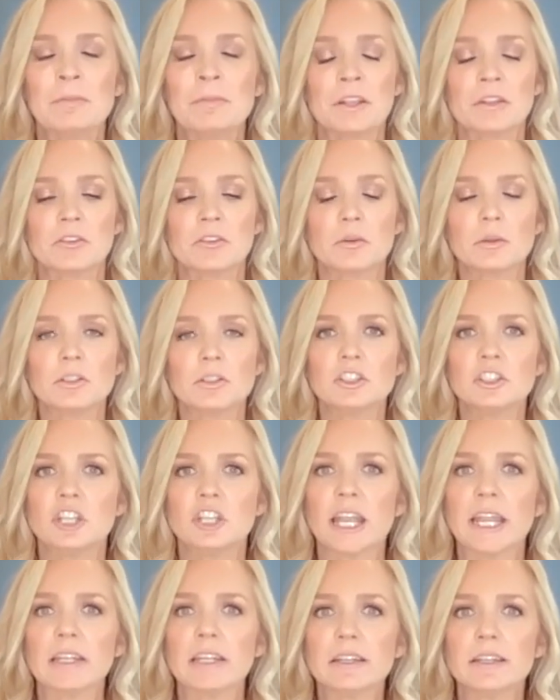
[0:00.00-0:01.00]
So a
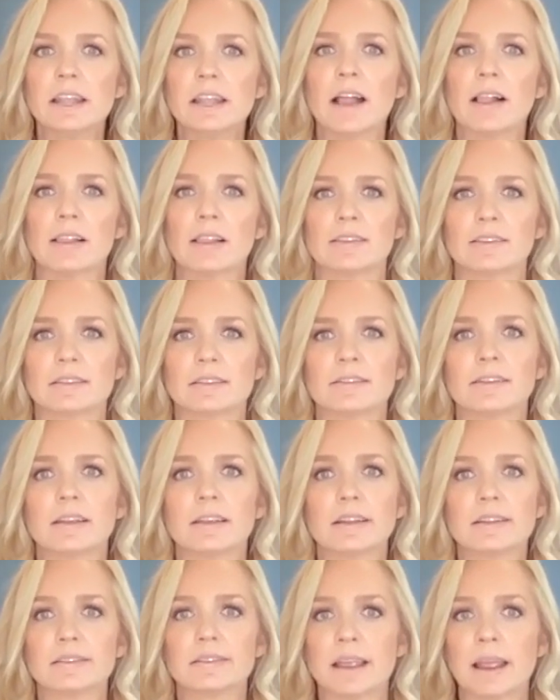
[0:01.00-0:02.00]
chain analysis
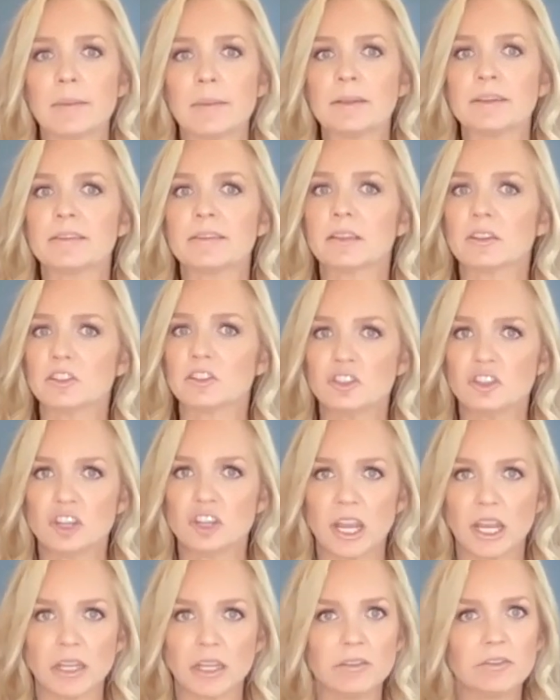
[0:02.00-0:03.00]
examines the
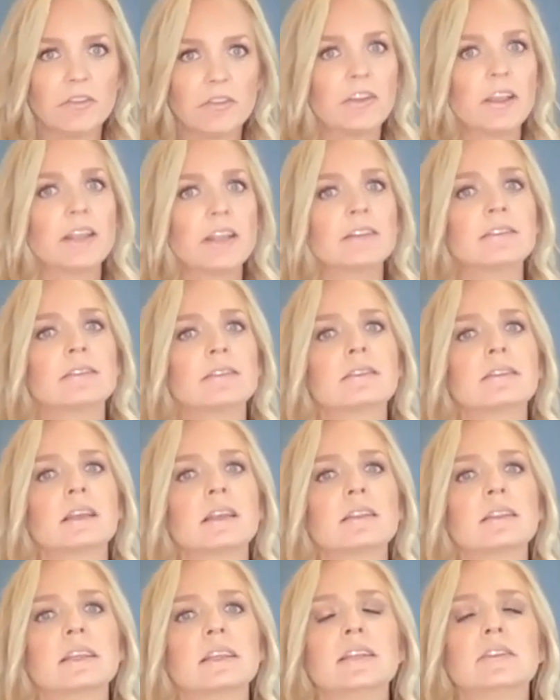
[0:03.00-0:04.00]
chain of events
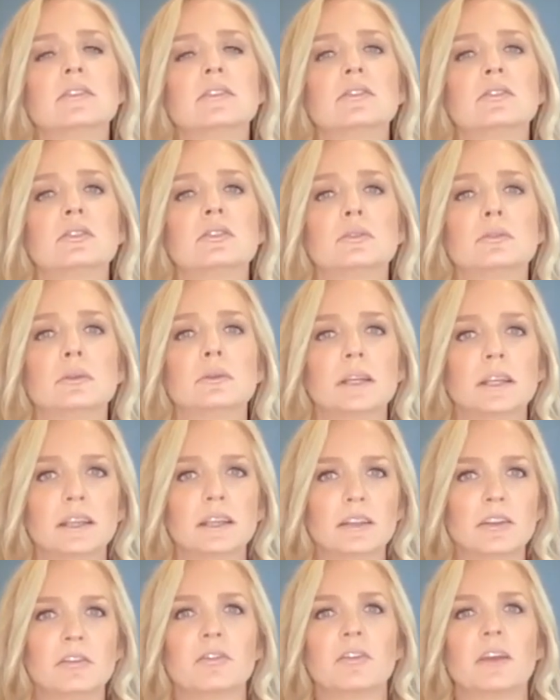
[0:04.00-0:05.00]
that leads to
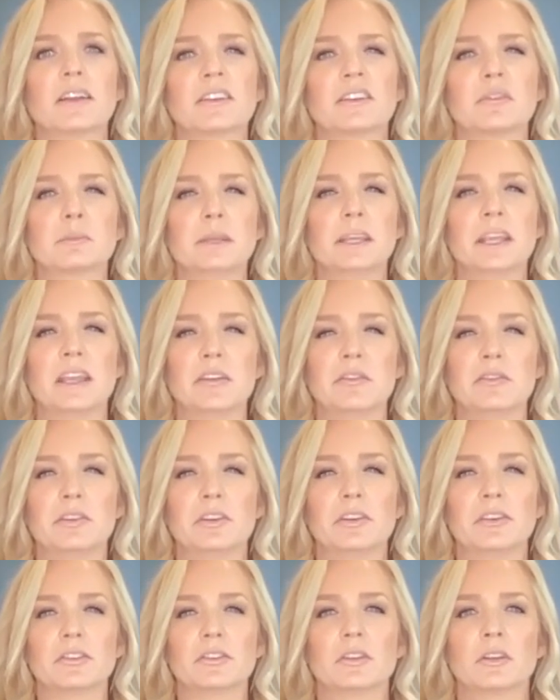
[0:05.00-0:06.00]
ineffective
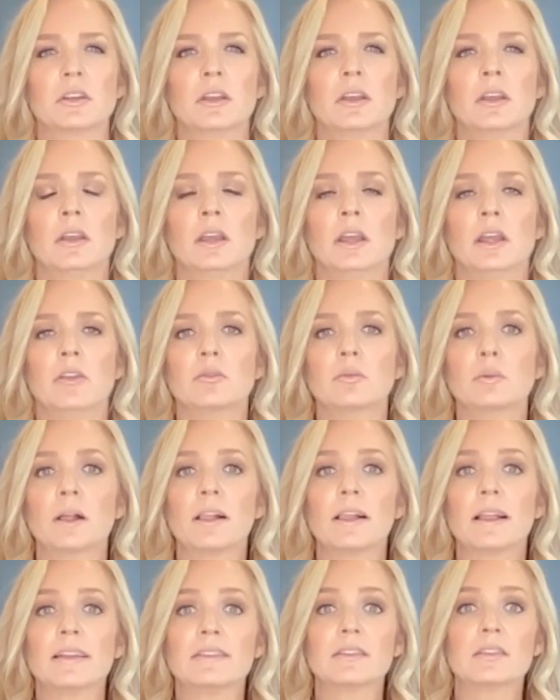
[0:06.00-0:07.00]
behaviors, as
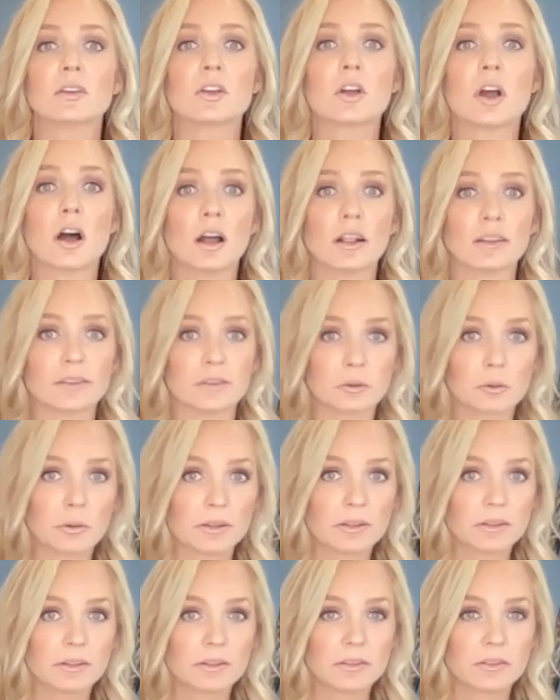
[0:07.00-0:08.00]
well as the
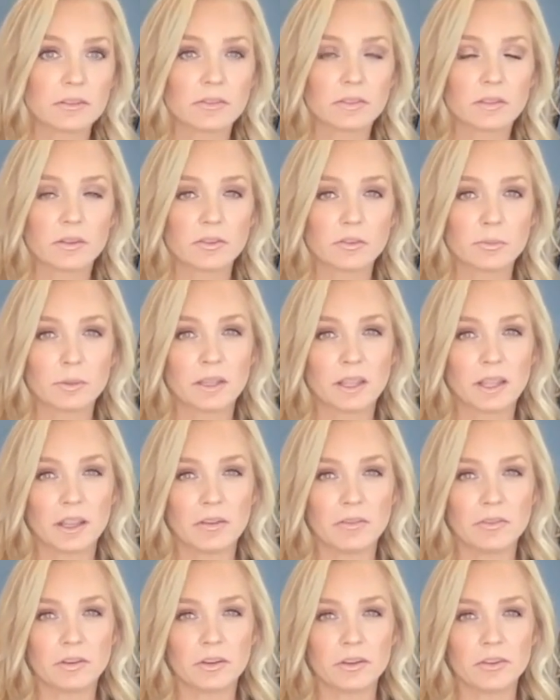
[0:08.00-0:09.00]
consequences of those
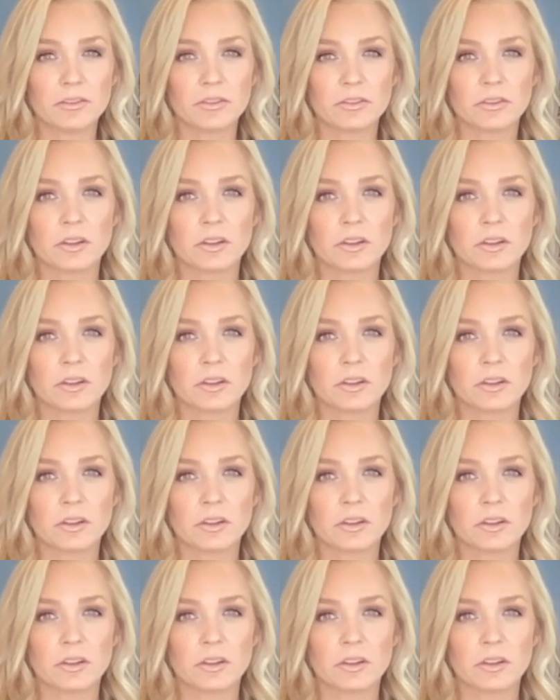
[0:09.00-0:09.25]
behaviors